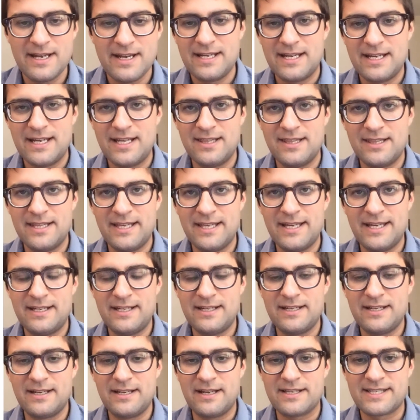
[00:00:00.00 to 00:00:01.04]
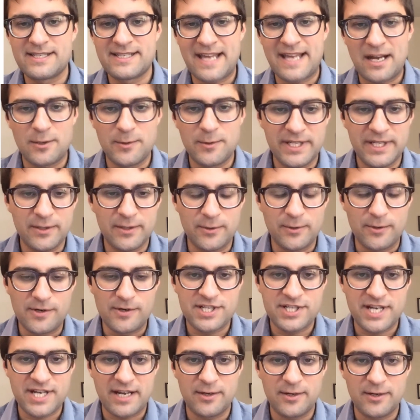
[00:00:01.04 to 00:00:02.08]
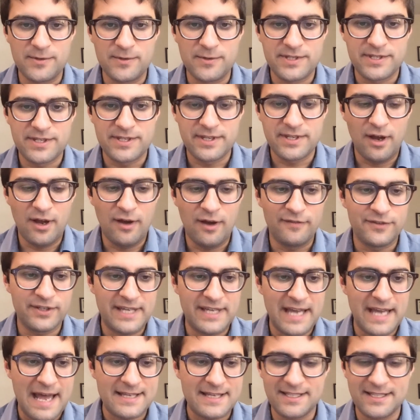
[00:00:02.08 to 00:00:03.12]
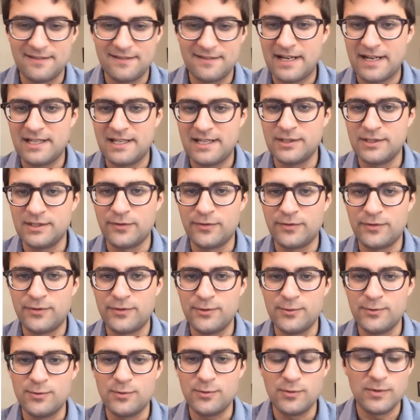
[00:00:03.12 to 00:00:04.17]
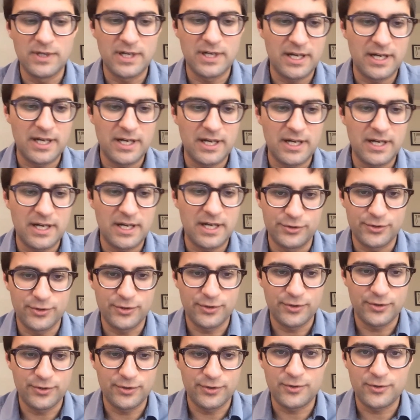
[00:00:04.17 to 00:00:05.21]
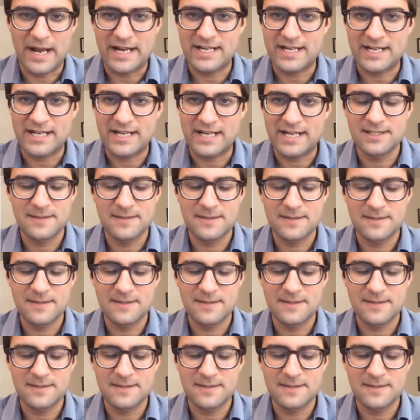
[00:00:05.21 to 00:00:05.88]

and then scattering or shadows of the gas, and finally a few future directions.